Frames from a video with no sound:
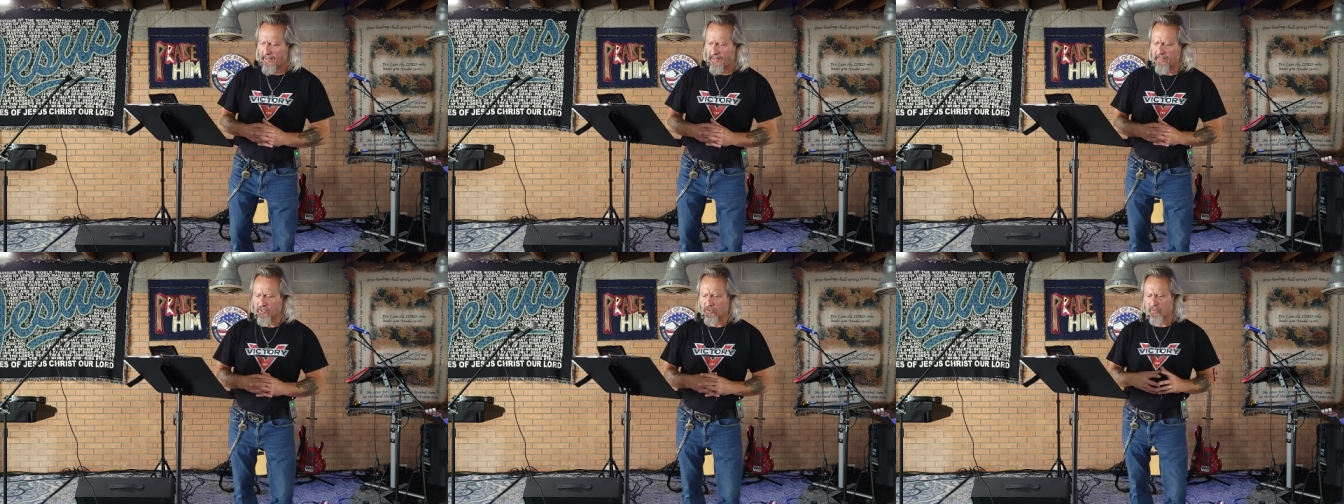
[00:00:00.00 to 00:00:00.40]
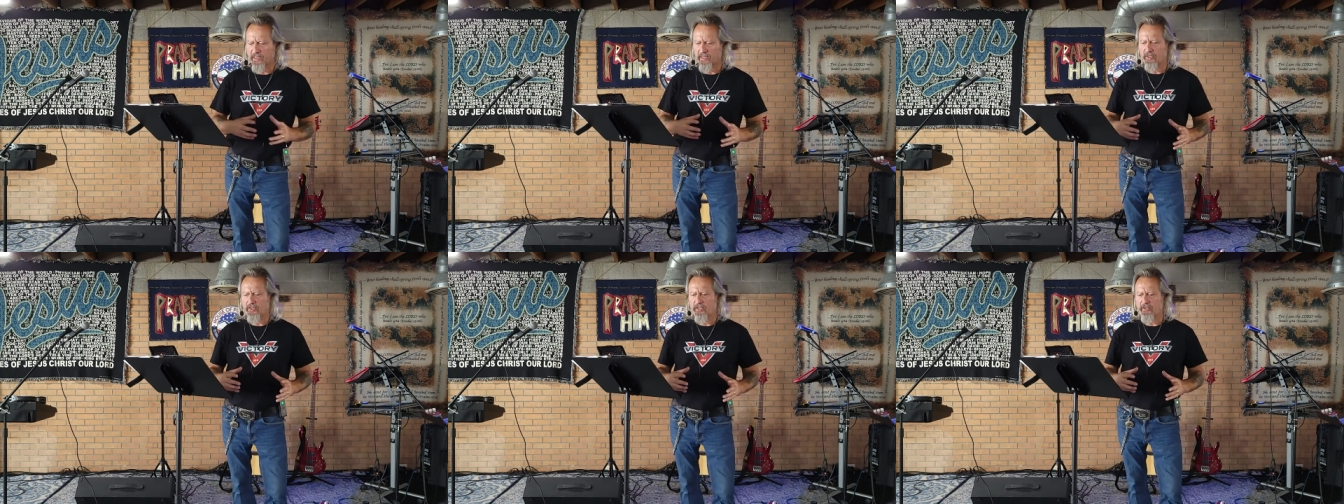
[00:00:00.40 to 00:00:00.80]
And as we
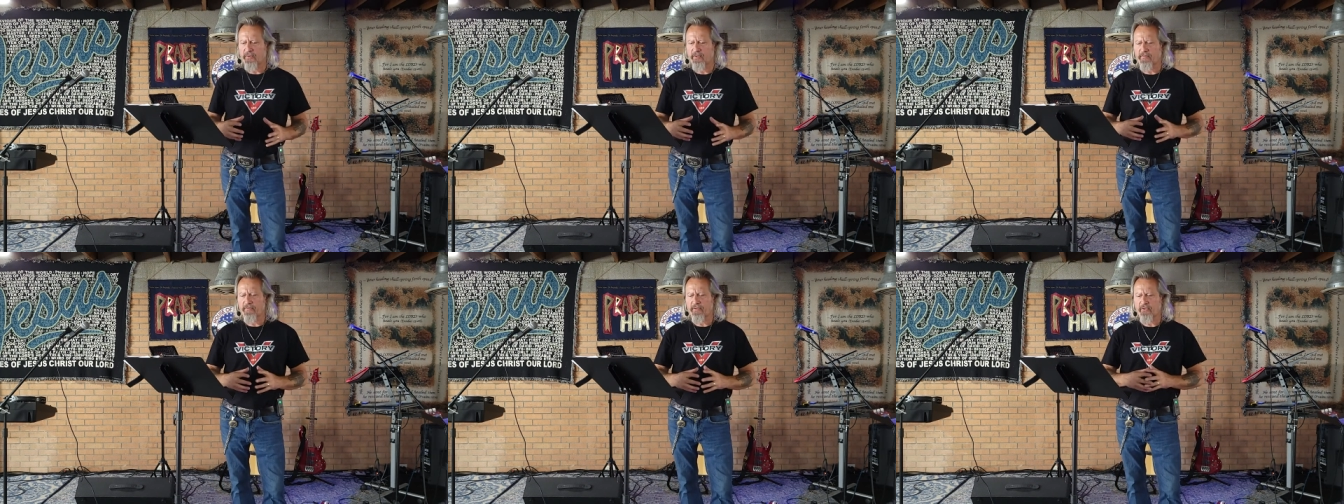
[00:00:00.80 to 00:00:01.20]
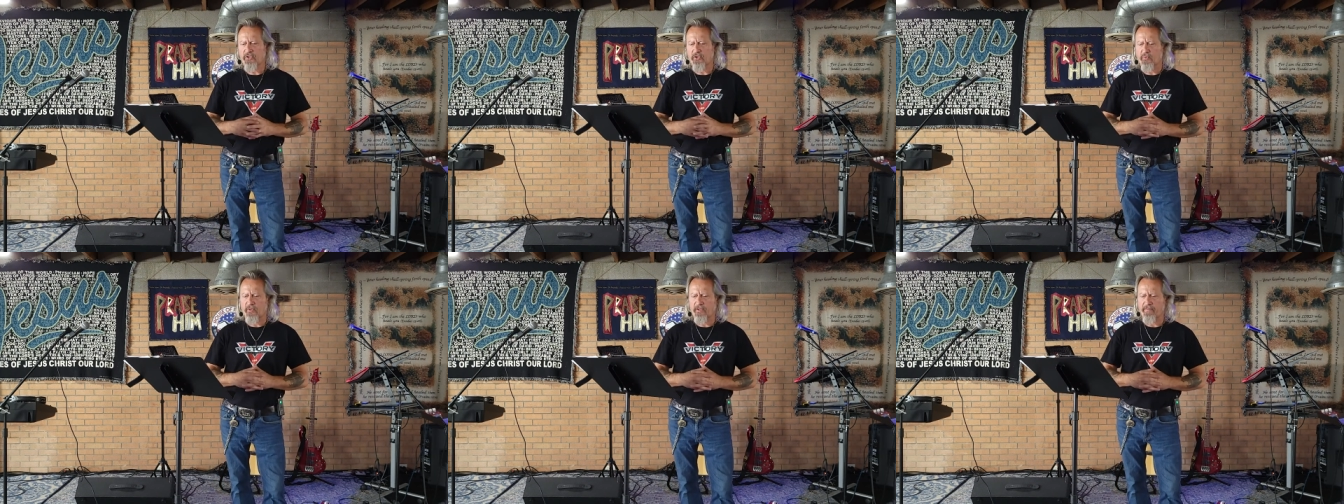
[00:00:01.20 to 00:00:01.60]
continue in
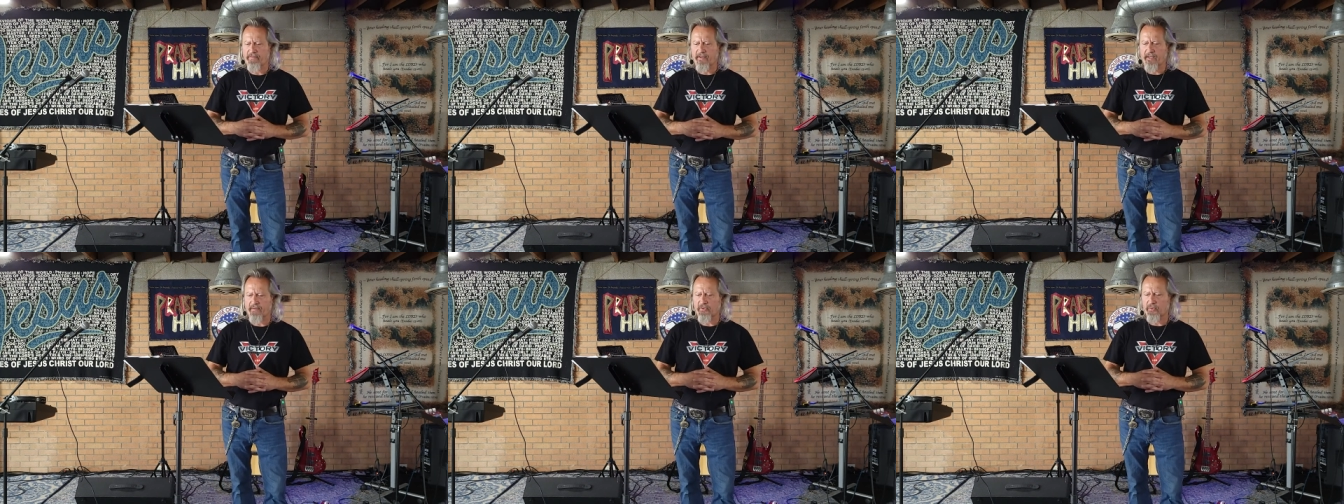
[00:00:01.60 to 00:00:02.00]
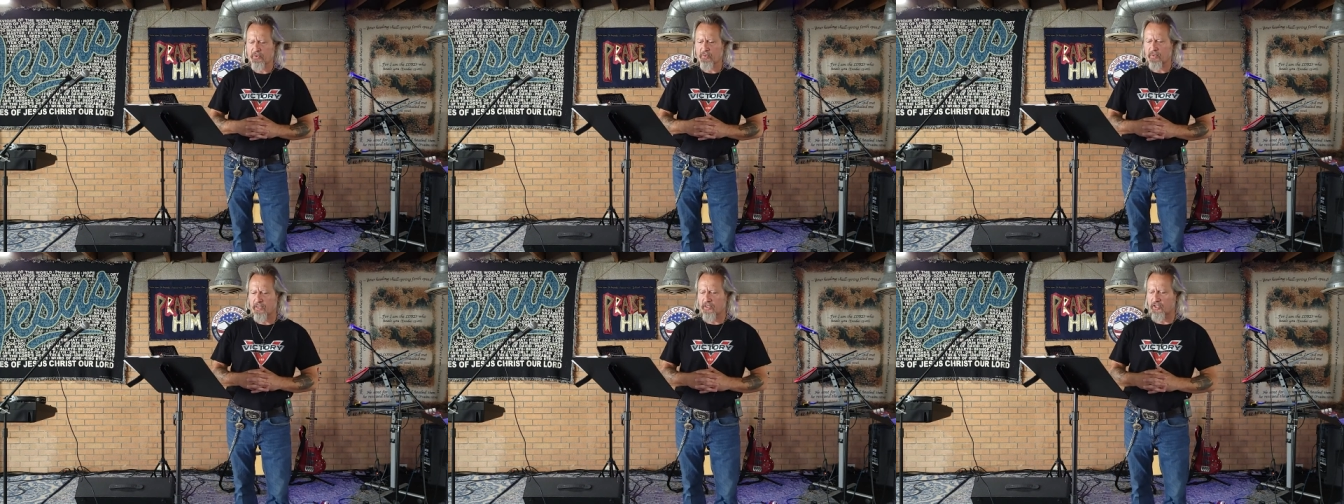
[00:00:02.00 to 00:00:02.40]
verse 25
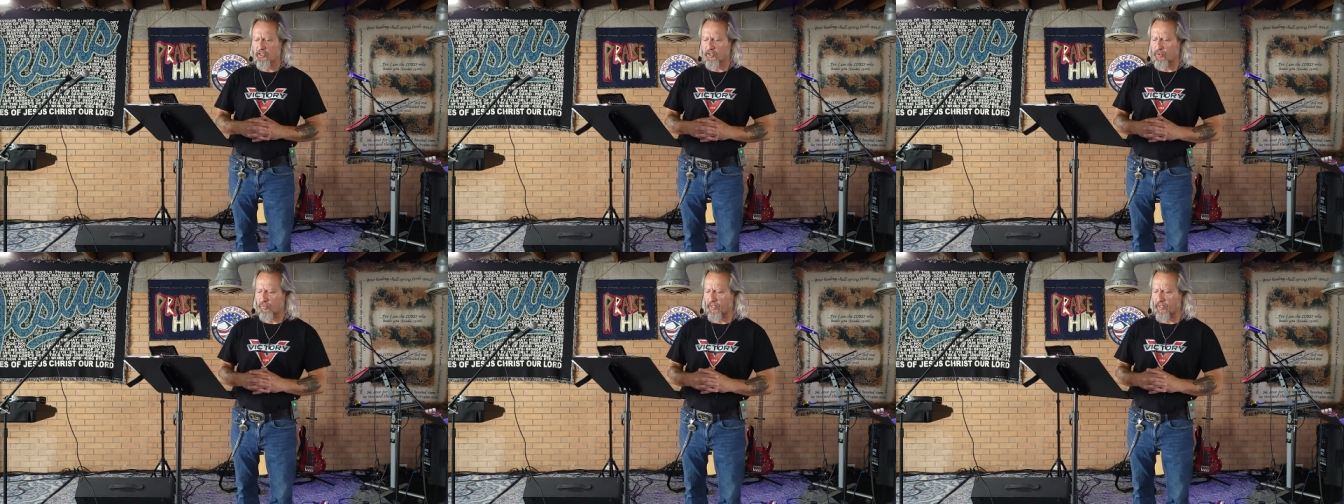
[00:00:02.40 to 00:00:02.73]
through 26,